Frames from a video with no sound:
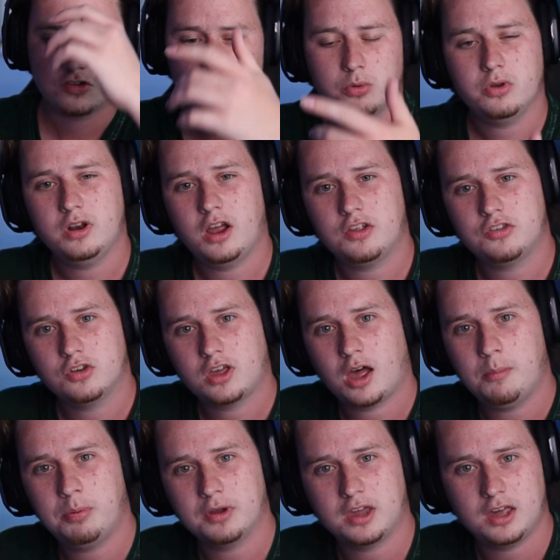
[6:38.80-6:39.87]
So really not too
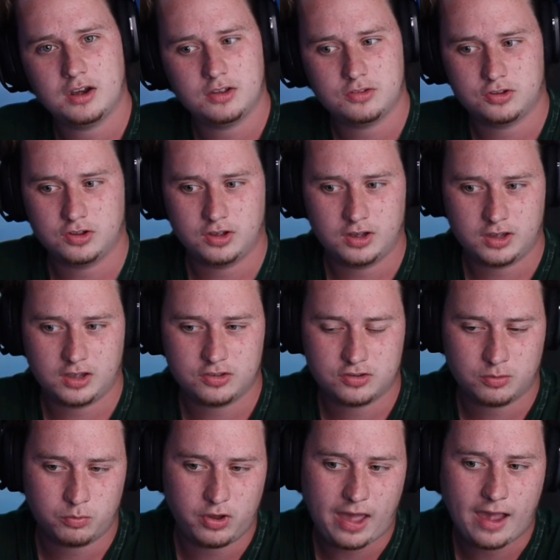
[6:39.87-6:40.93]
complicated to get
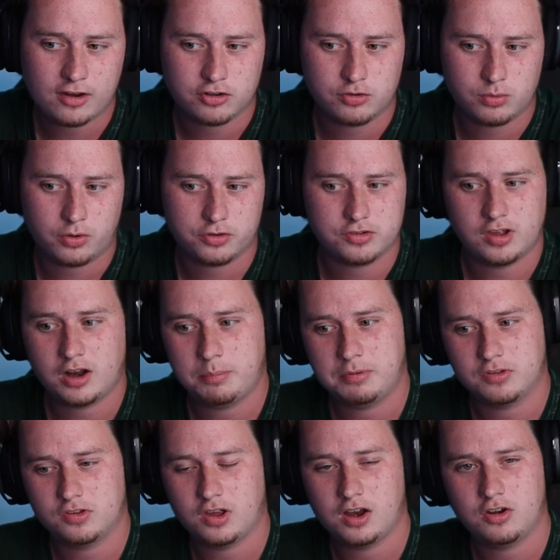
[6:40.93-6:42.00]
some reaction role set up
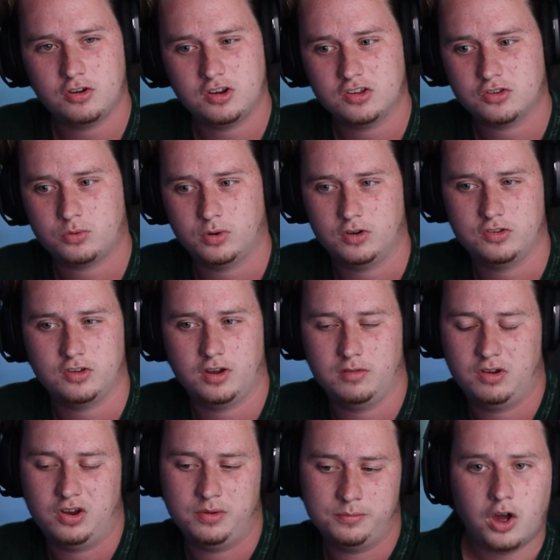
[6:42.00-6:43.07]
inside your Discord
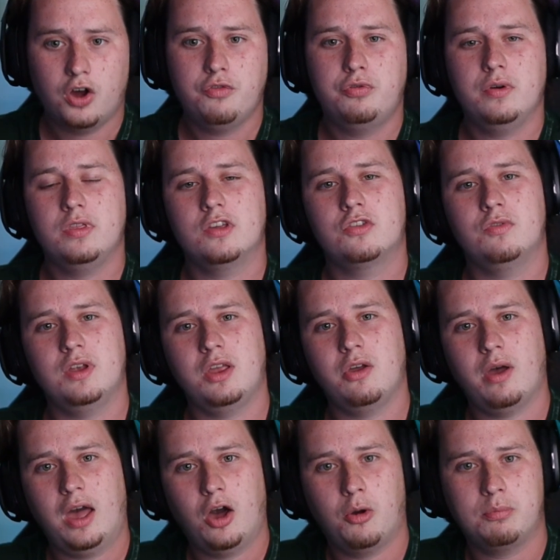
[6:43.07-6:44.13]
server. Hopefully this
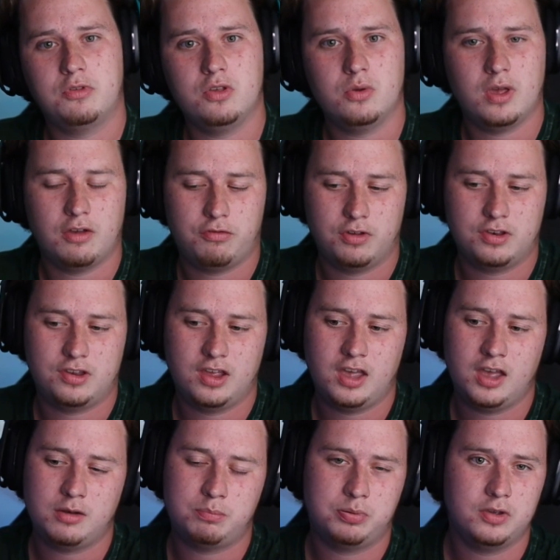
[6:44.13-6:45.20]
video helped you. If it
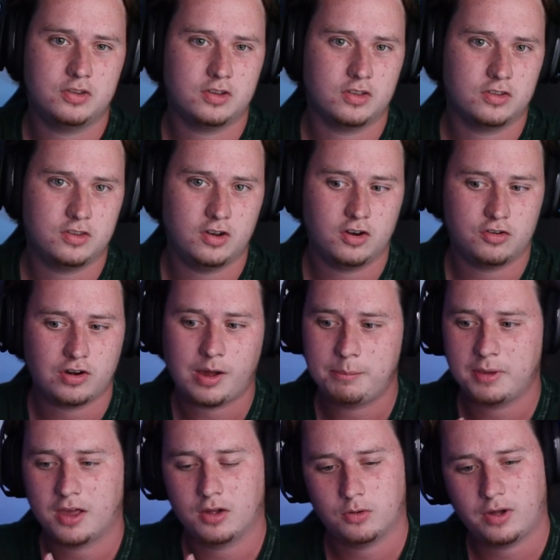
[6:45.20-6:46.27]
did, please consider
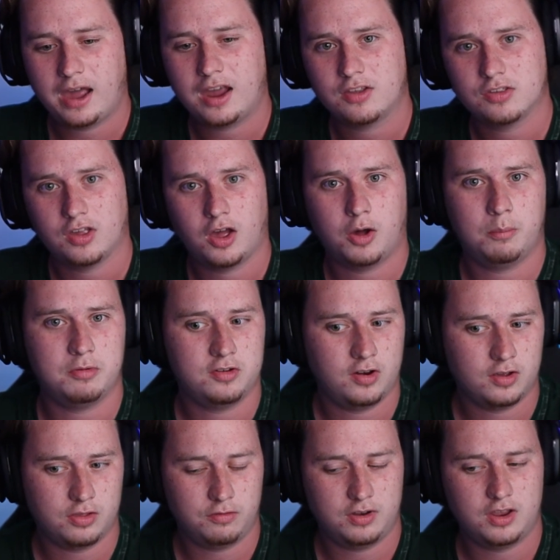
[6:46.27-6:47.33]
dropping a like to help
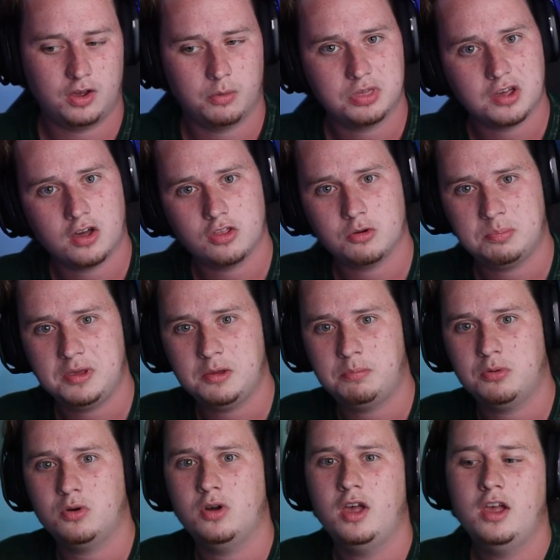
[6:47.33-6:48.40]
share the video with other
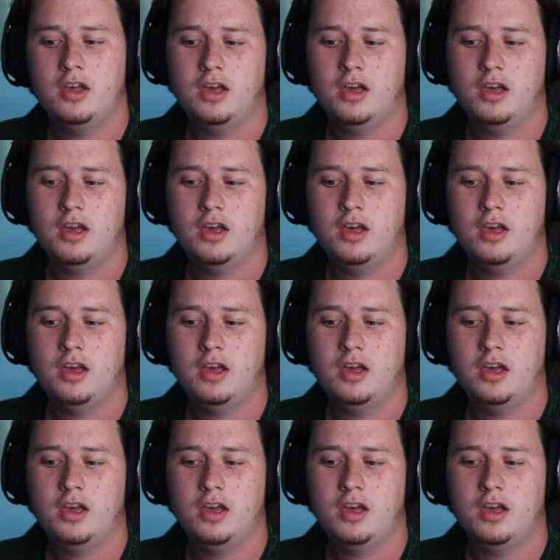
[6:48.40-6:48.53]
people,